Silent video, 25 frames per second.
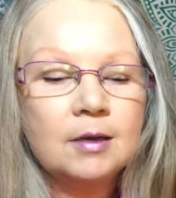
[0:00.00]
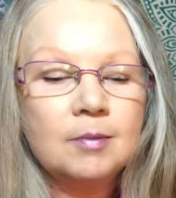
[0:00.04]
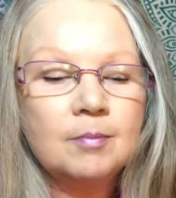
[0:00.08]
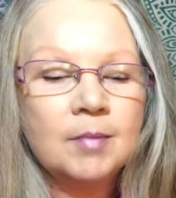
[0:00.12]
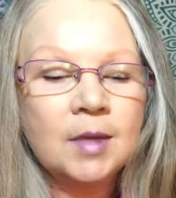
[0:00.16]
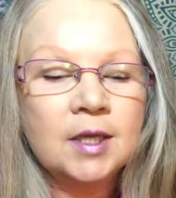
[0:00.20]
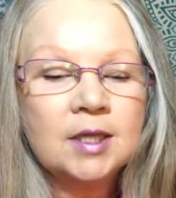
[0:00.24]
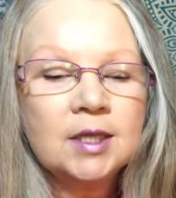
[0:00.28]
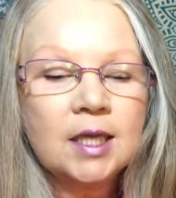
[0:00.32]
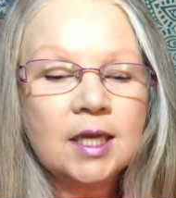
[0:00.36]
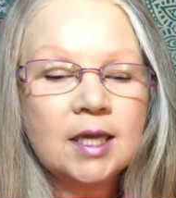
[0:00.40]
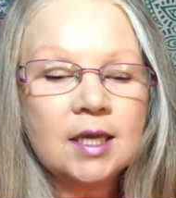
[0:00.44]

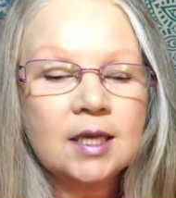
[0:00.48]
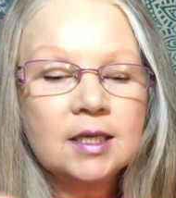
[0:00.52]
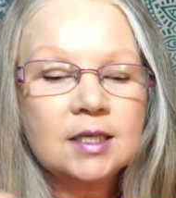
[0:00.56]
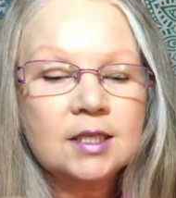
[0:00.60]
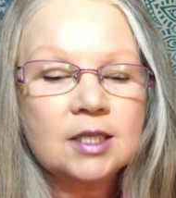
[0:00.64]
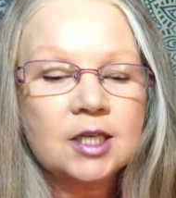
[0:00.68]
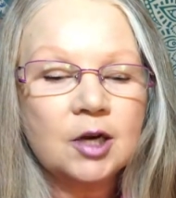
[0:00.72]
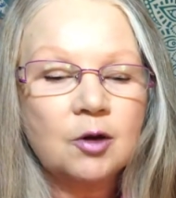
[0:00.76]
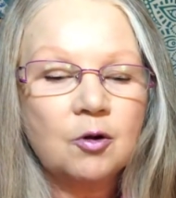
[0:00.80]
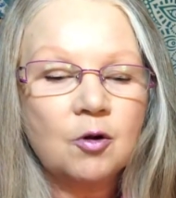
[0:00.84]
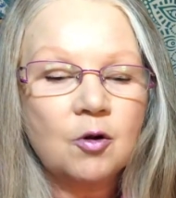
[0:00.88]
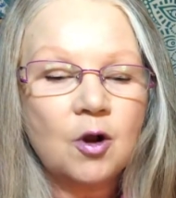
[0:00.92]
month ahead
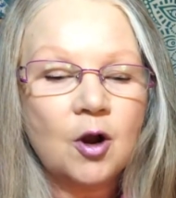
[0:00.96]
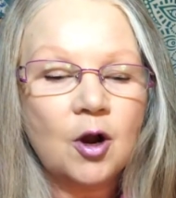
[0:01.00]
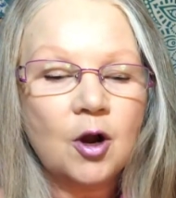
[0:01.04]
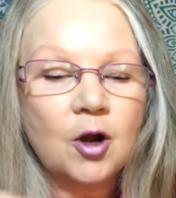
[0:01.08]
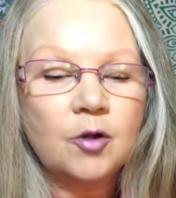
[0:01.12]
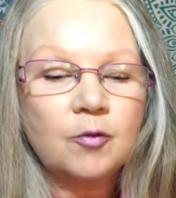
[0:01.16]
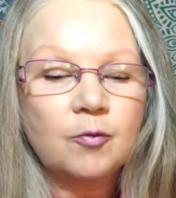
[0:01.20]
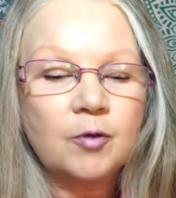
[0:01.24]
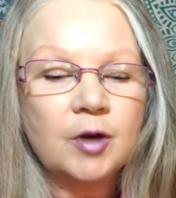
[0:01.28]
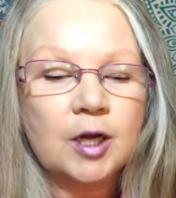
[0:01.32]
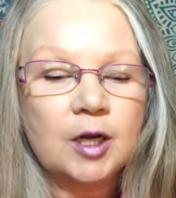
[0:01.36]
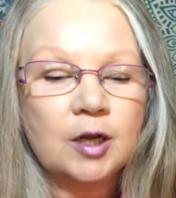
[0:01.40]
tarot
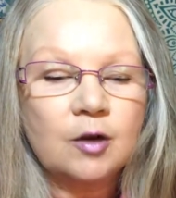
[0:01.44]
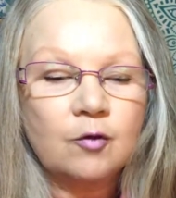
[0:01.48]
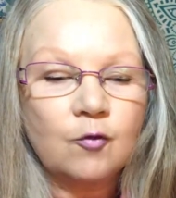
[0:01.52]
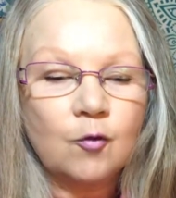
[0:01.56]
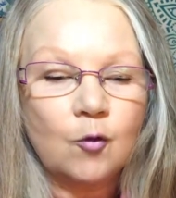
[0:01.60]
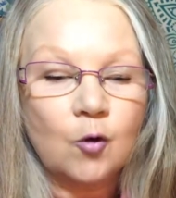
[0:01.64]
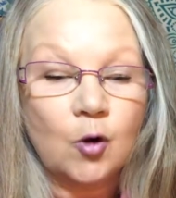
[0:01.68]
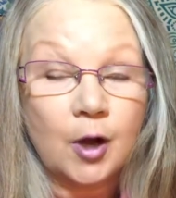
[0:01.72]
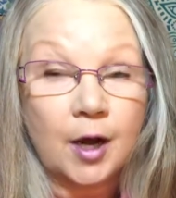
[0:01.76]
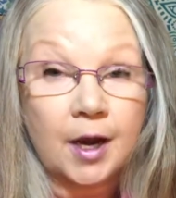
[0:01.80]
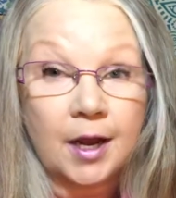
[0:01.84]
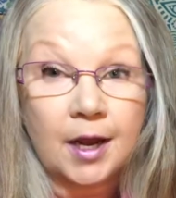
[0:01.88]
card reading
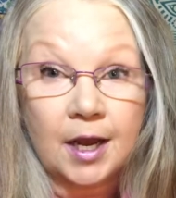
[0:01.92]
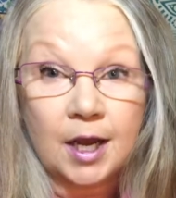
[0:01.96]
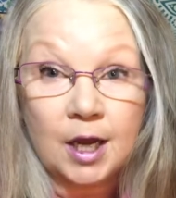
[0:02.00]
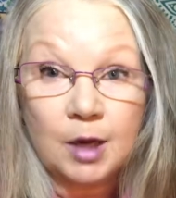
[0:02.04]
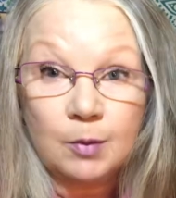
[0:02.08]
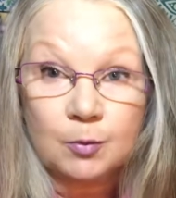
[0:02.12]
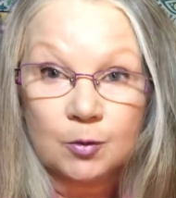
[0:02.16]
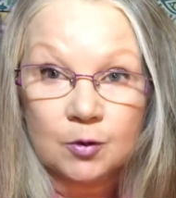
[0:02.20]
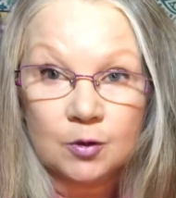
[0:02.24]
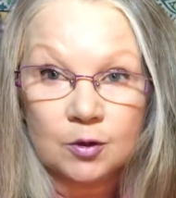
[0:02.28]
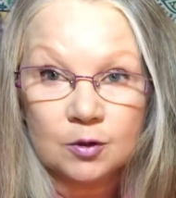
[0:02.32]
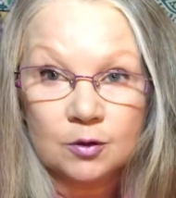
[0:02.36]
for
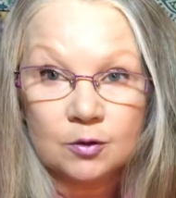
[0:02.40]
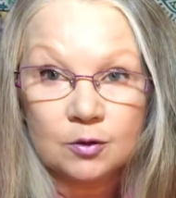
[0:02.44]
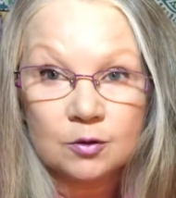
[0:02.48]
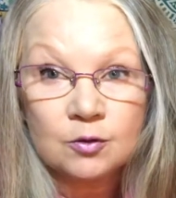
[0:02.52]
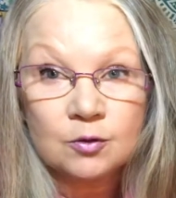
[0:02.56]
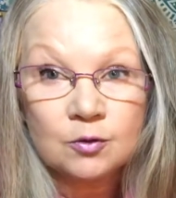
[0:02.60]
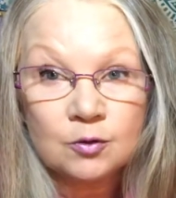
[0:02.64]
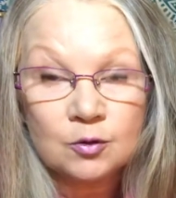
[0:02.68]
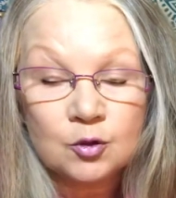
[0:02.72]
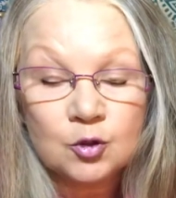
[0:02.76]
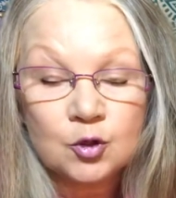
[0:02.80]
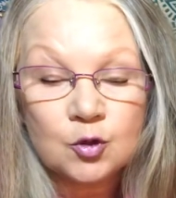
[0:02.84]
April
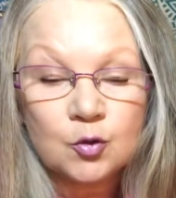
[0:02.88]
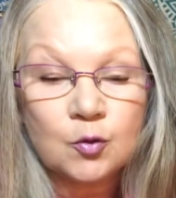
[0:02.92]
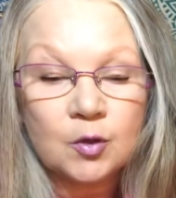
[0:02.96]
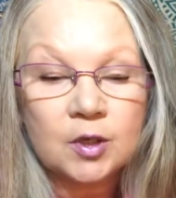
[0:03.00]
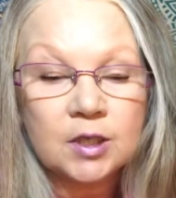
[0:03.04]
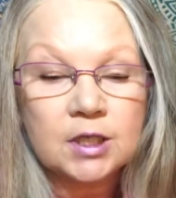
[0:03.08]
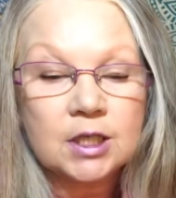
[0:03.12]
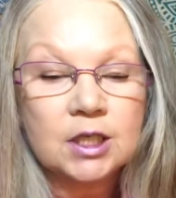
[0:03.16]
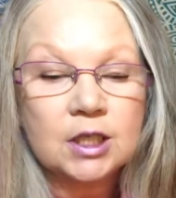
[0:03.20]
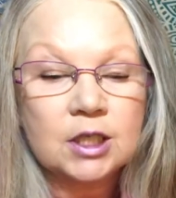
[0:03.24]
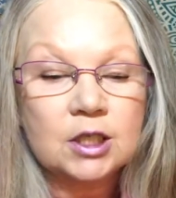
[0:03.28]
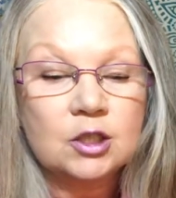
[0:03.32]

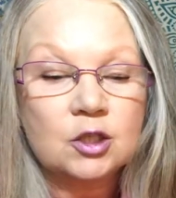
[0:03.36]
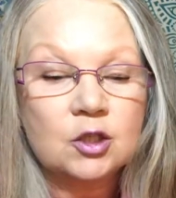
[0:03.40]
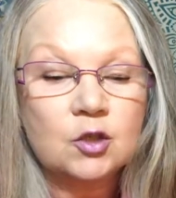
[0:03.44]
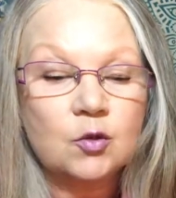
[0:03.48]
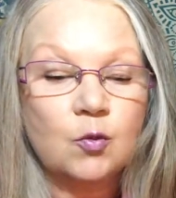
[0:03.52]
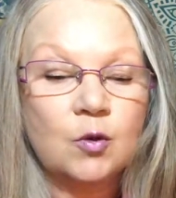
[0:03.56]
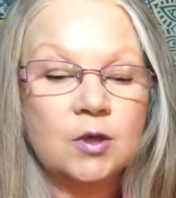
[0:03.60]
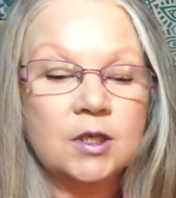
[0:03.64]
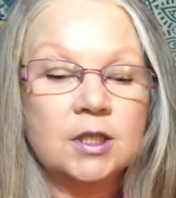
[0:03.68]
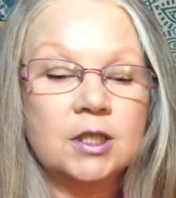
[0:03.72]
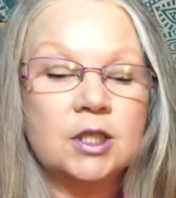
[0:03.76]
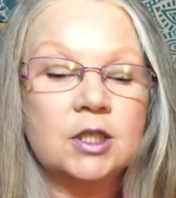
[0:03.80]

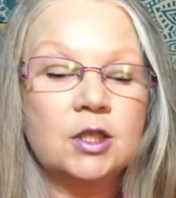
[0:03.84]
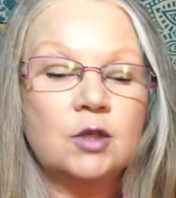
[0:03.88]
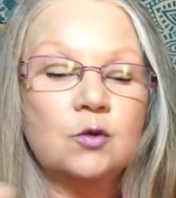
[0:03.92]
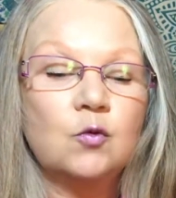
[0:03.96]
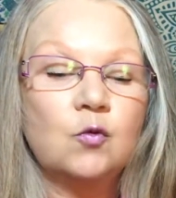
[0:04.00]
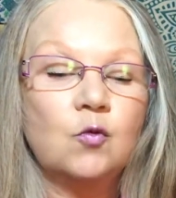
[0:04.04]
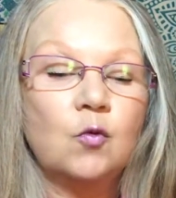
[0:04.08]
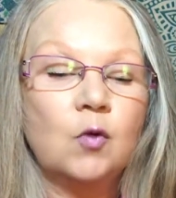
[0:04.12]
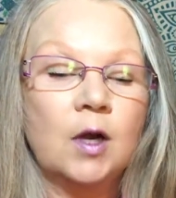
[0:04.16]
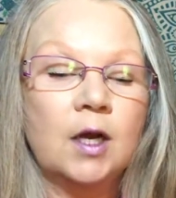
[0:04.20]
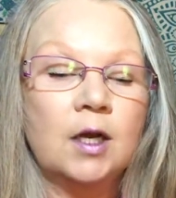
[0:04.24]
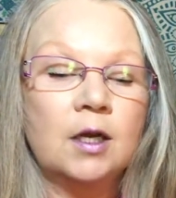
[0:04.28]

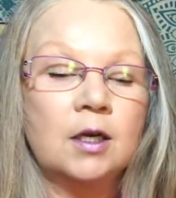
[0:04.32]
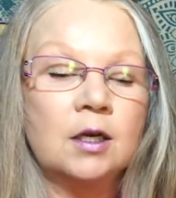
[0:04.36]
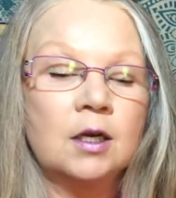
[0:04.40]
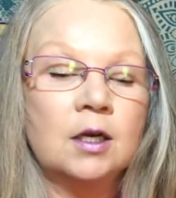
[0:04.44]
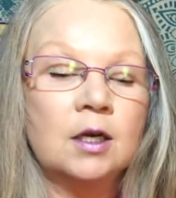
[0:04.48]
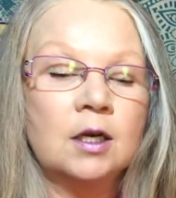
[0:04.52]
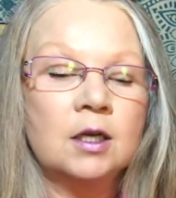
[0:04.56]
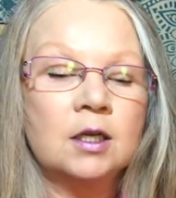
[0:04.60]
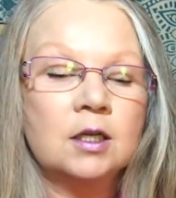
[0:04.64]
2021.